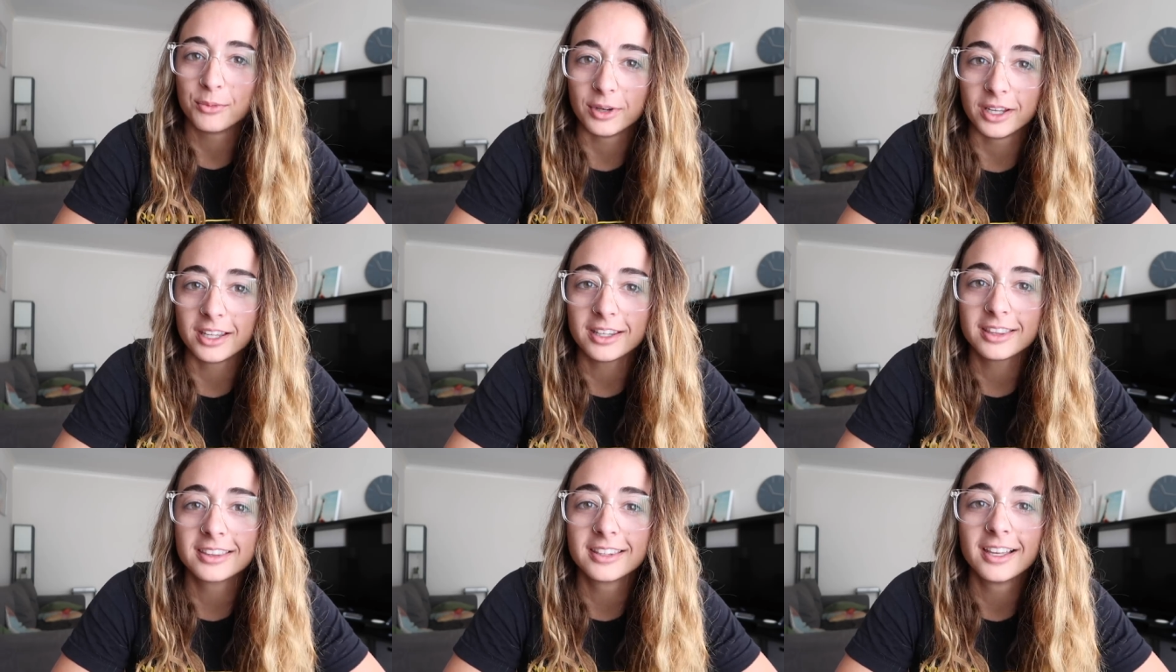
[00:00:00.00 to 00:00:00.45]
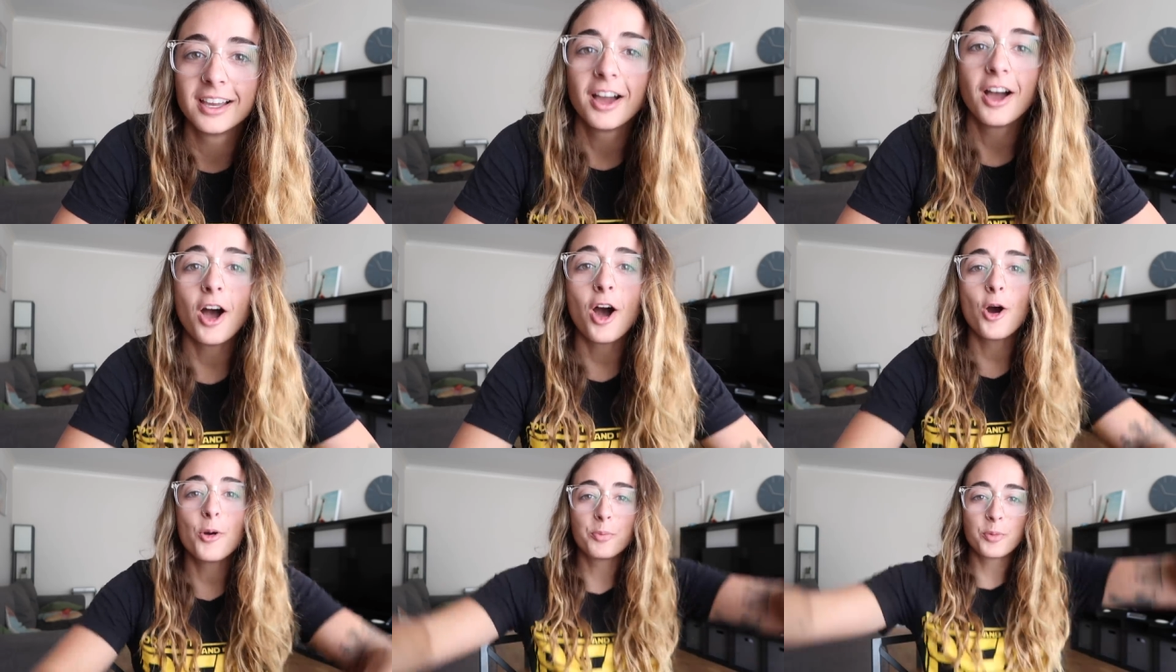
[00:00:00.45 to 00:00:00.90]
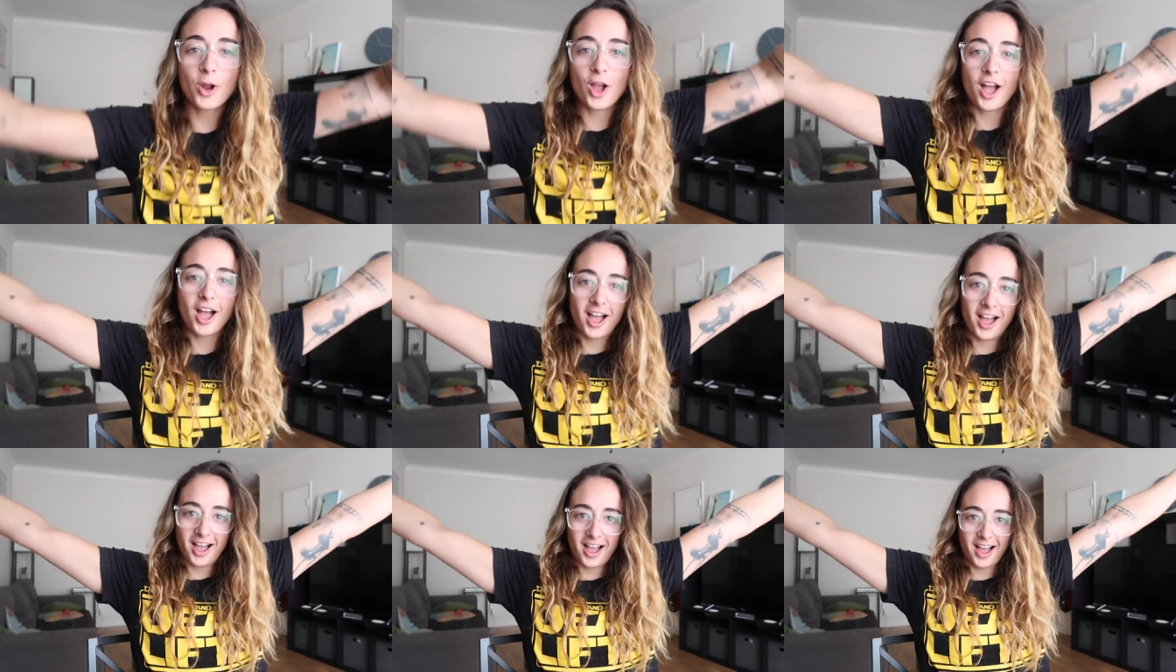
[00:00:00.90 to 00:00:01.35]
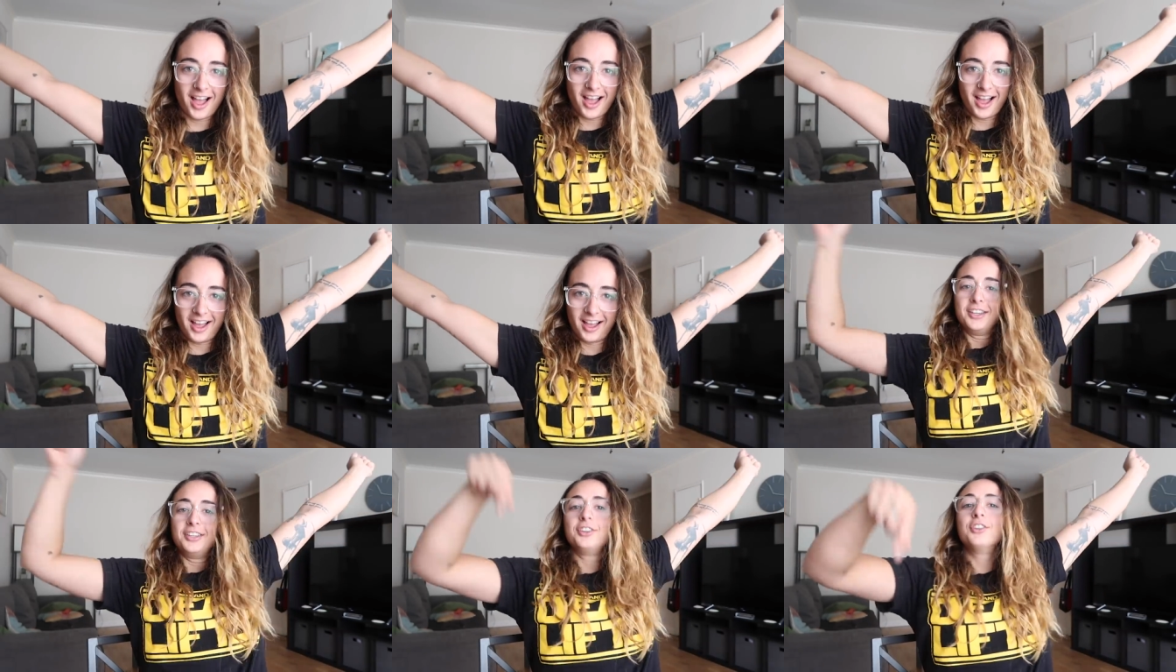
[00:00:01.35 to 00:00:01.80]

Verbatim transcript: with Oprah?